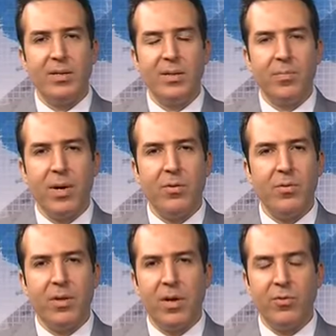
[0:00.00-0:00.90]
the
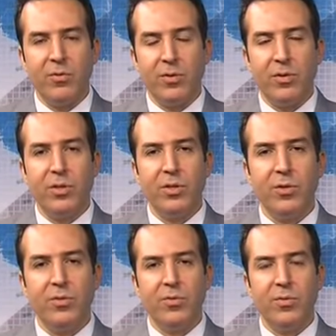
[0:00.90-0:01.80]
power. There are no security
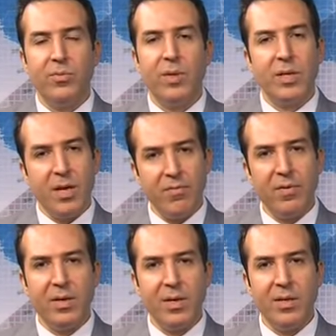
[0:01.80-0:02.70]
issues. But in
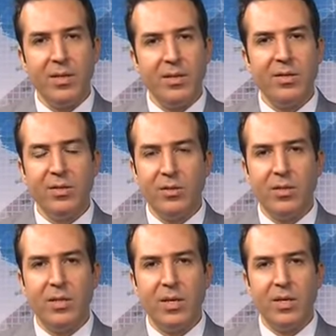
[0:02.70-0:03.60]
Africa, this is
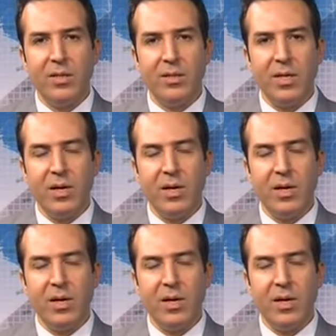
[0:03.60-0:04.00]
not the case. In